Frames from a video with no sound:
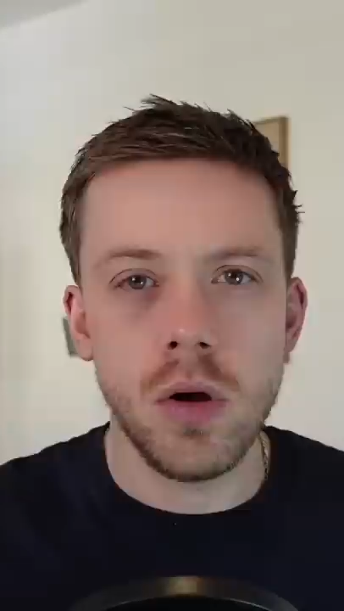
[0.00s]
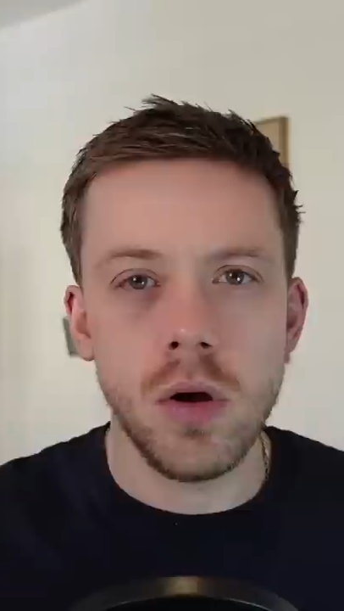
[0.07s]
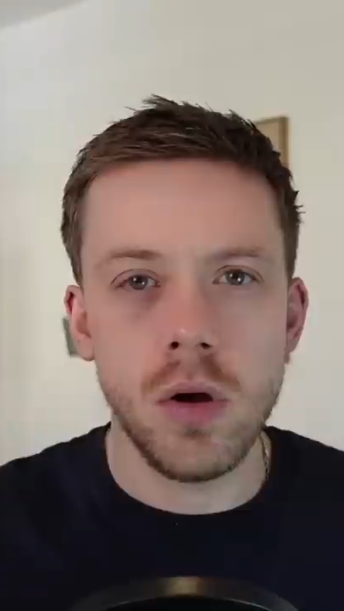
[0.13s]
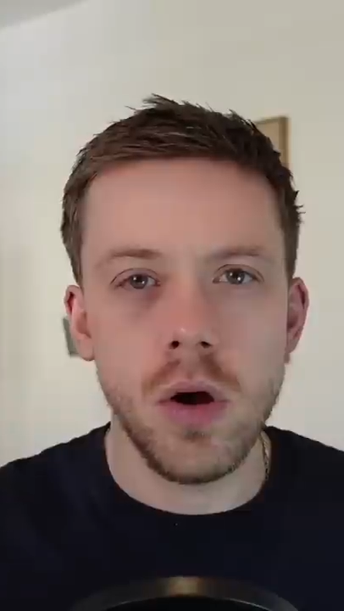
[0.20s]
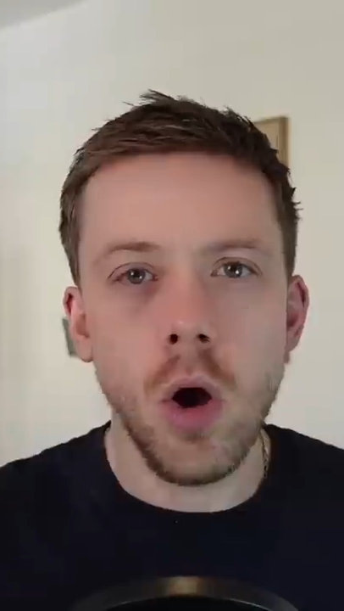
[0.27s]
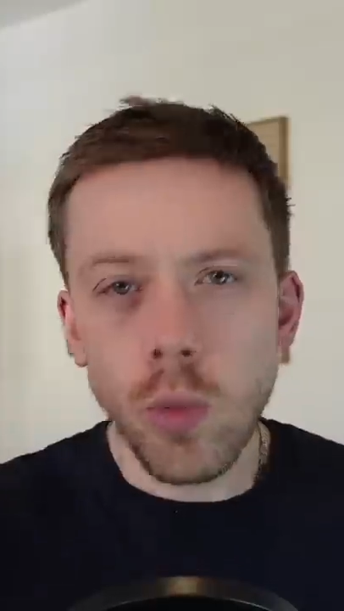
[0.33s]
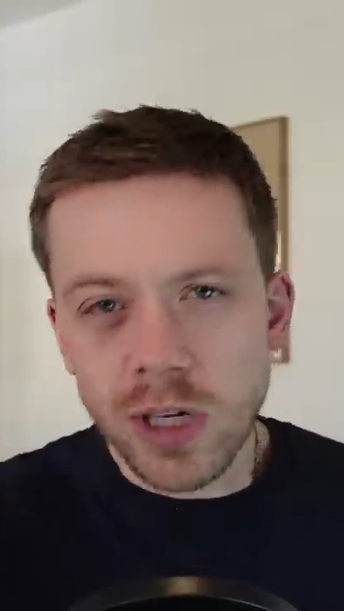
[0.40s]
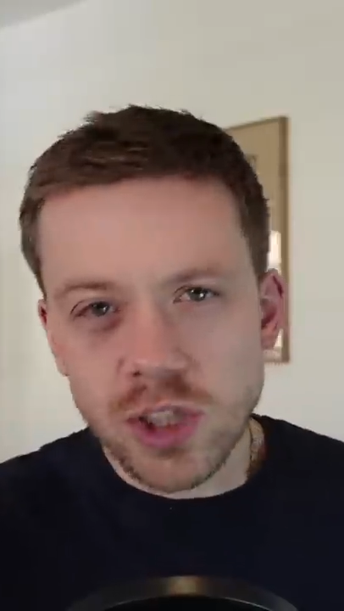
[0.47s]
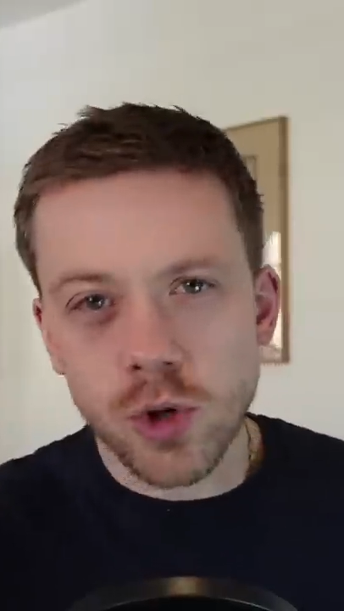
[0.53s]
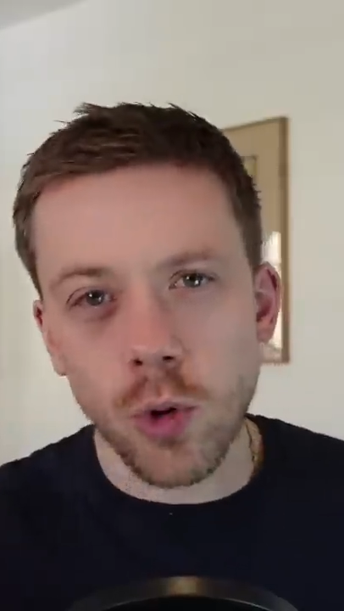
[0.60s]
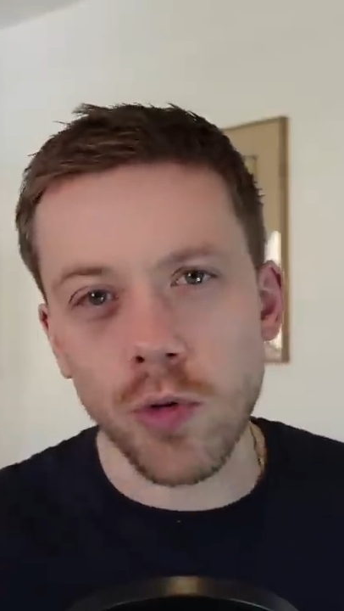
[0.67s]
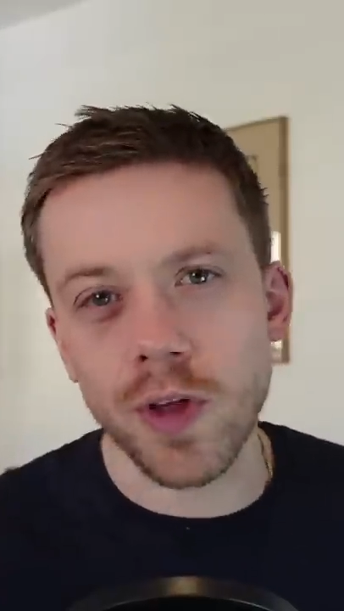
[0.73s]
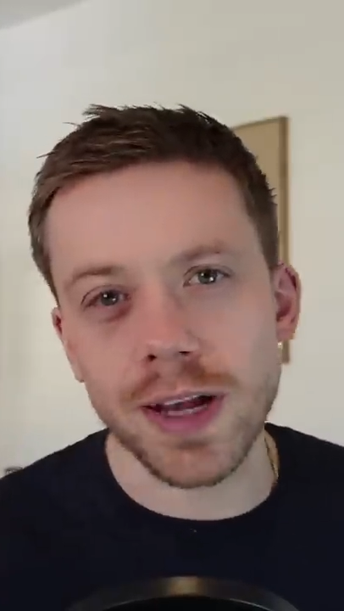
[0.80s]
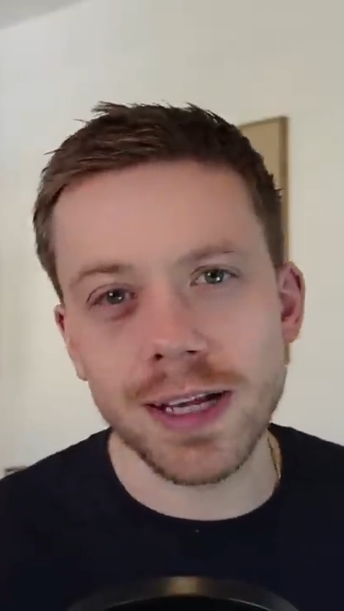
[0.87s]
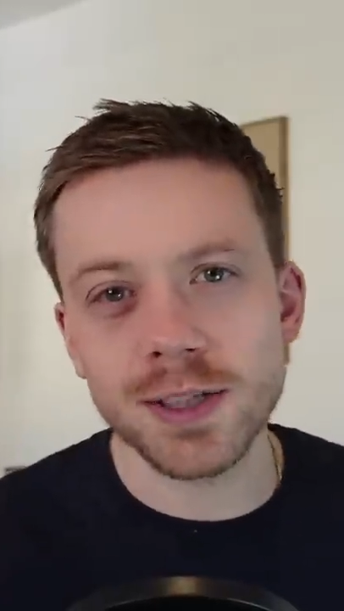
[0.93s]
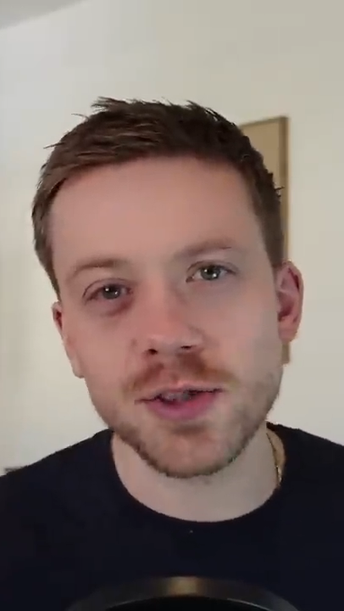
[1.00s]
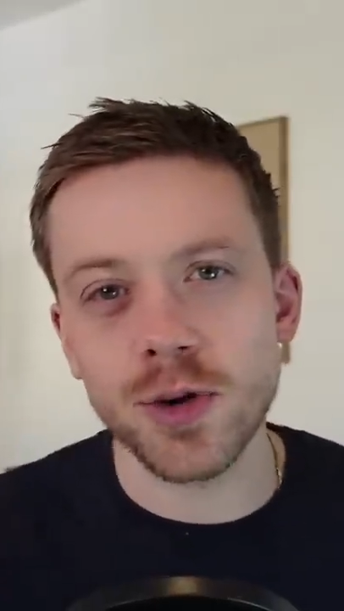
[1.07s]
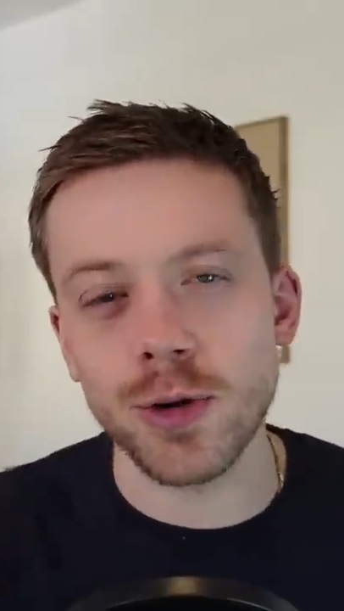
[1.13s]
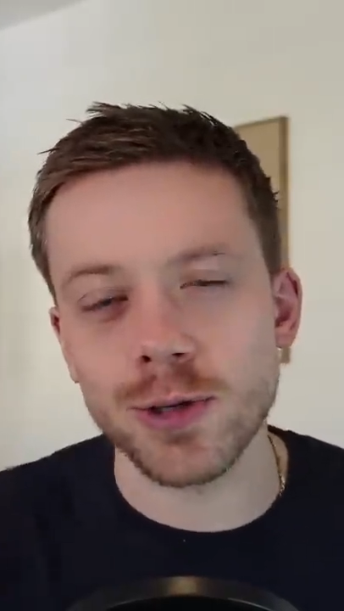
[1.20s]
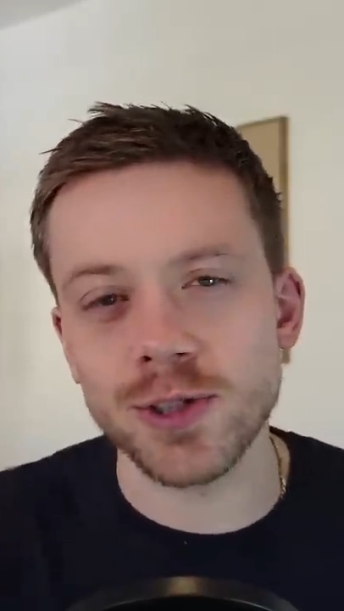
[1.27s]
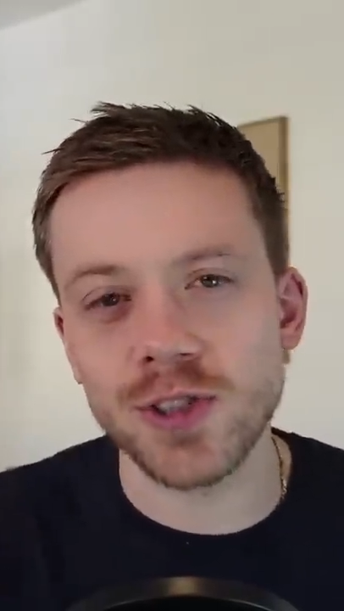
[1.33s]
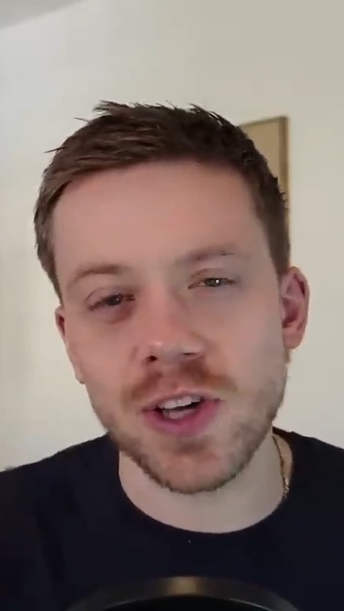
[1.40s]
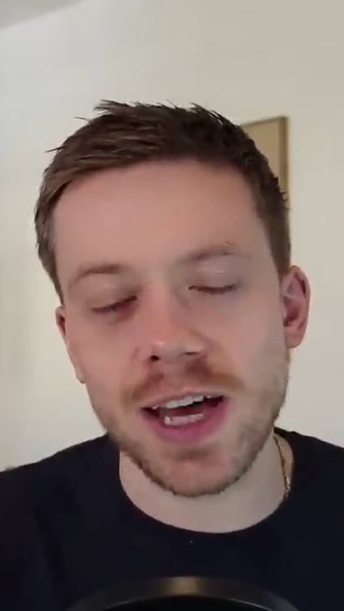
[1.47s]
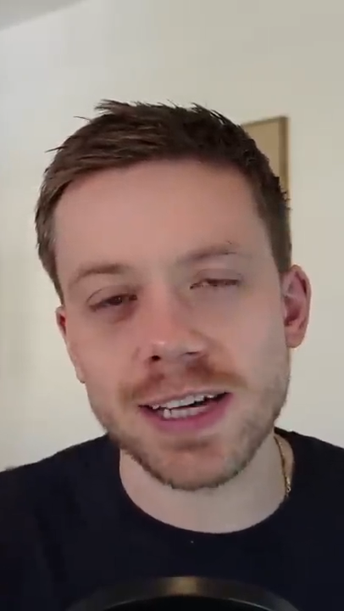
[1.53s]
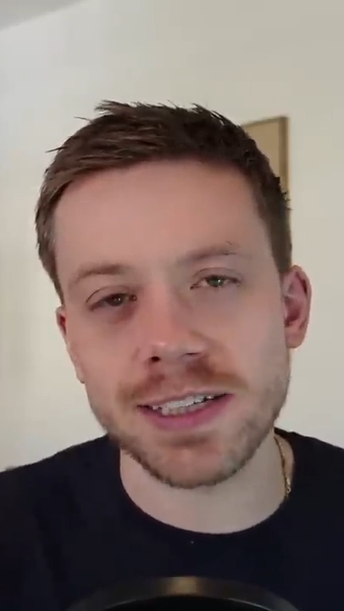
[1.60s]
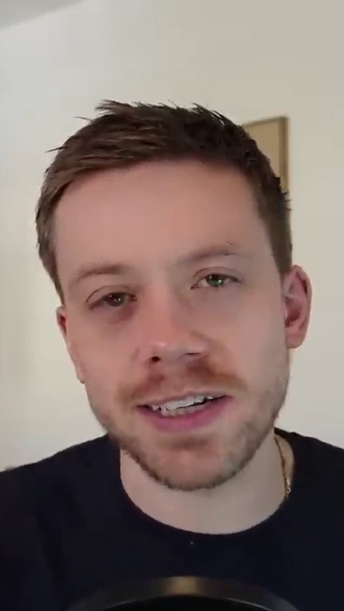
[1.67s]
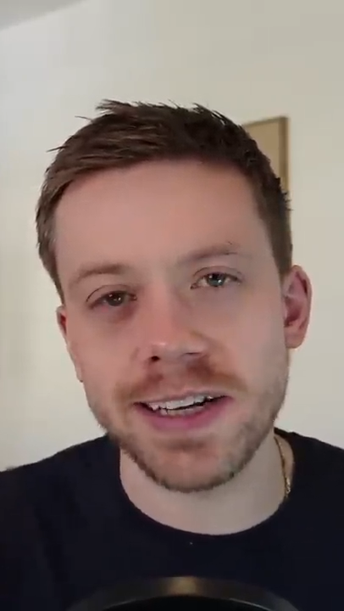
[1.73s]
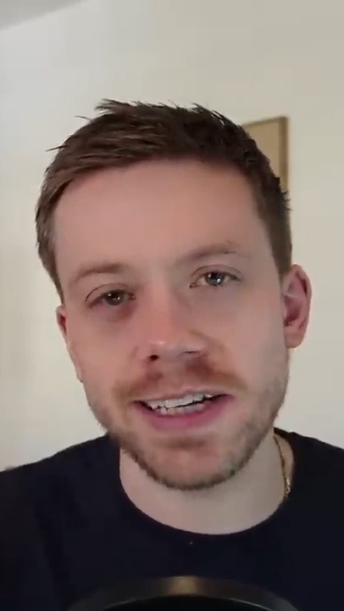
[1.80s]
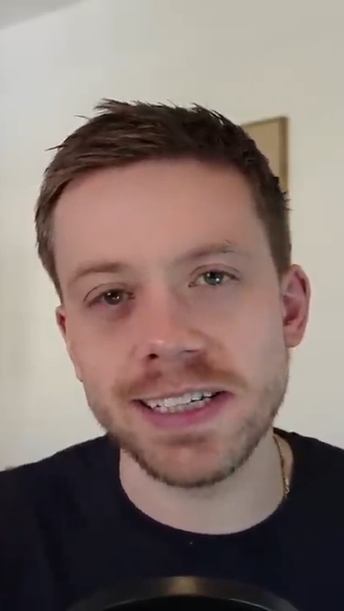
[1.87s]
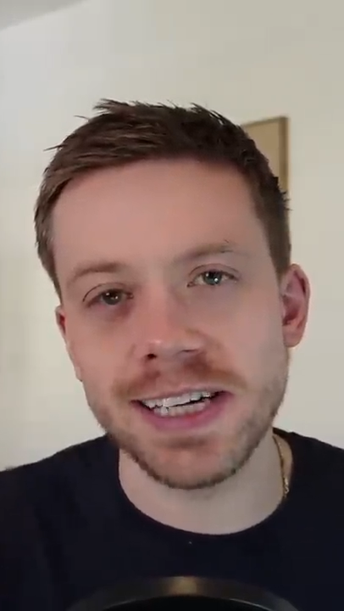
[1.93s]
Are we sure that Liz Truss
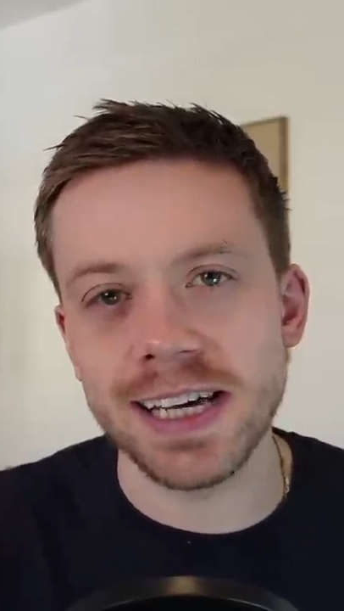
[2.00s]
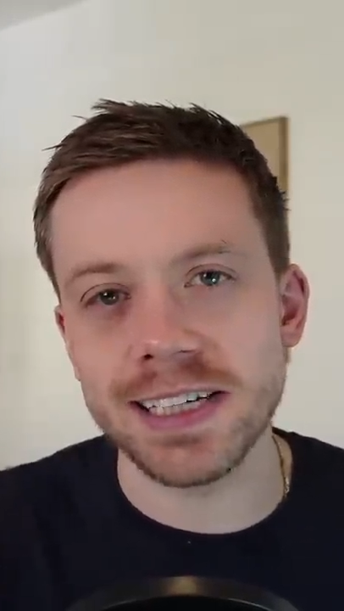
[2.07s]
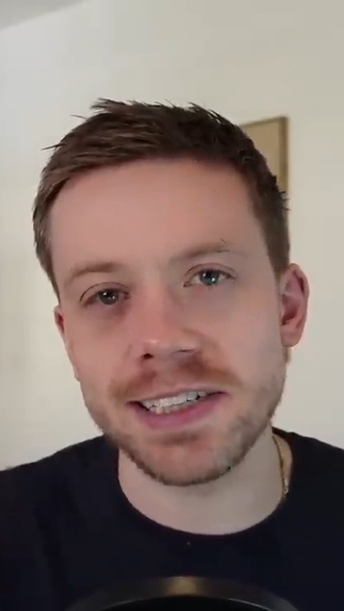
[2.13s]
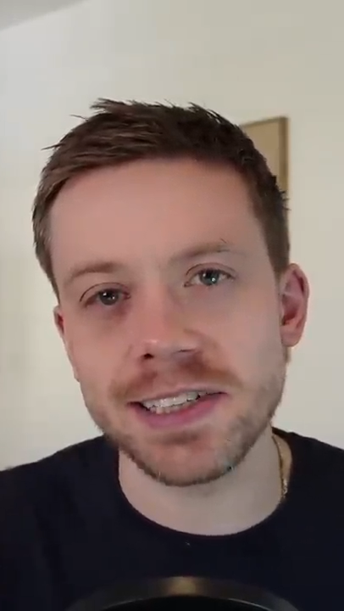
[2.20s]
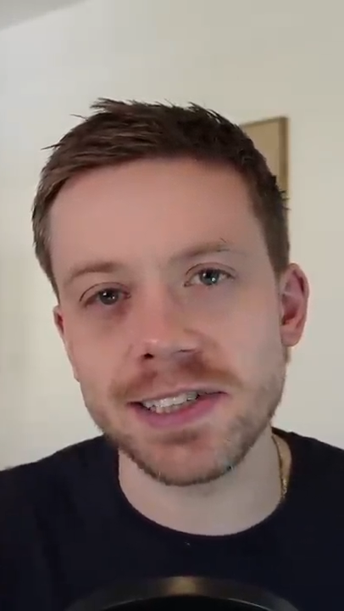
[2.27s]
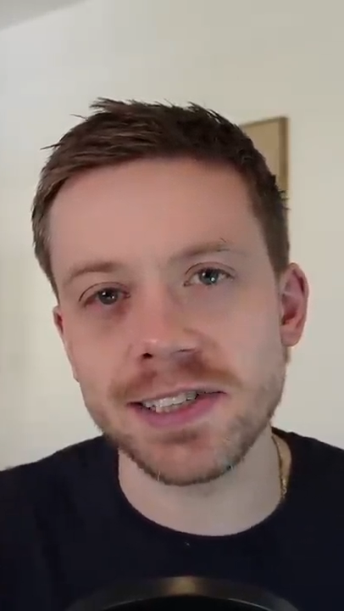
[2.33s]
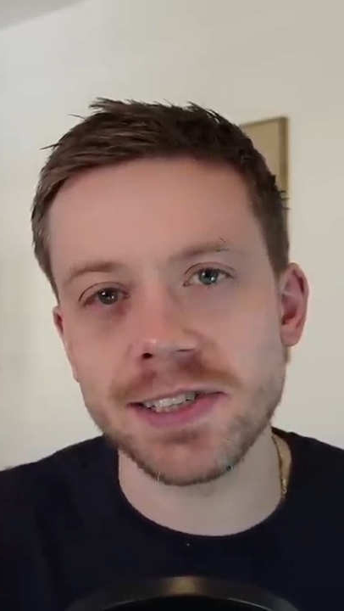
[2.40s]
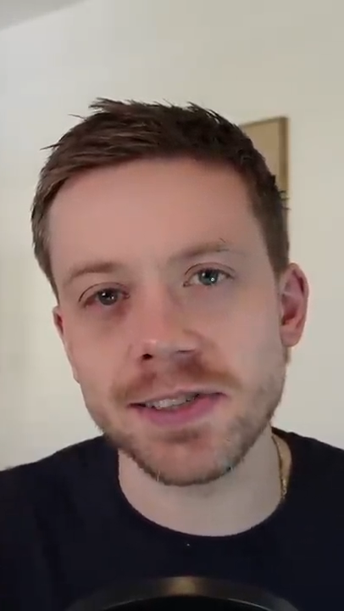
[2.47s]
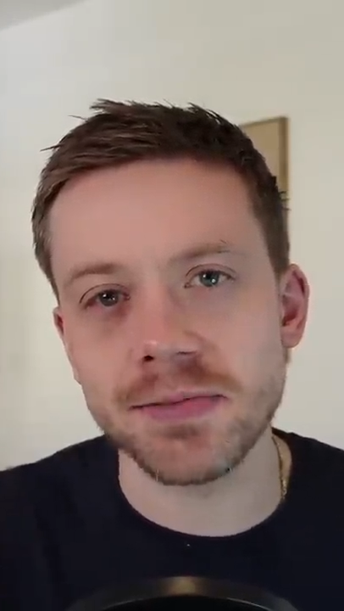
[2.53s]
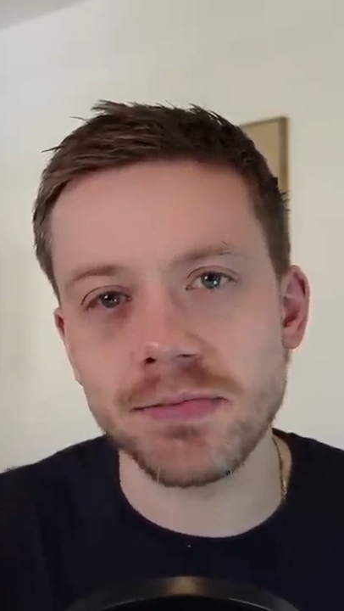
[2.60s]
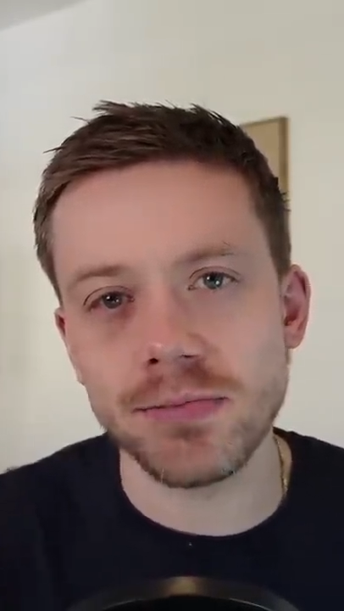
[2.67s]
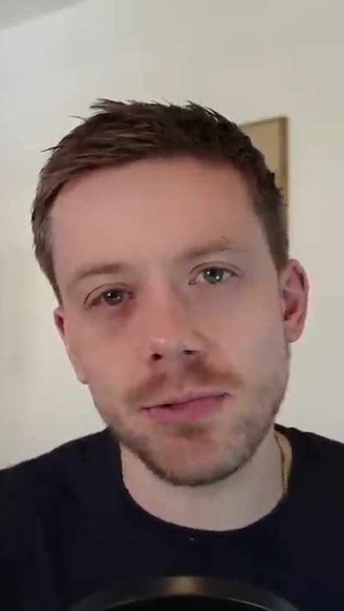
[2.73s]
actually exists?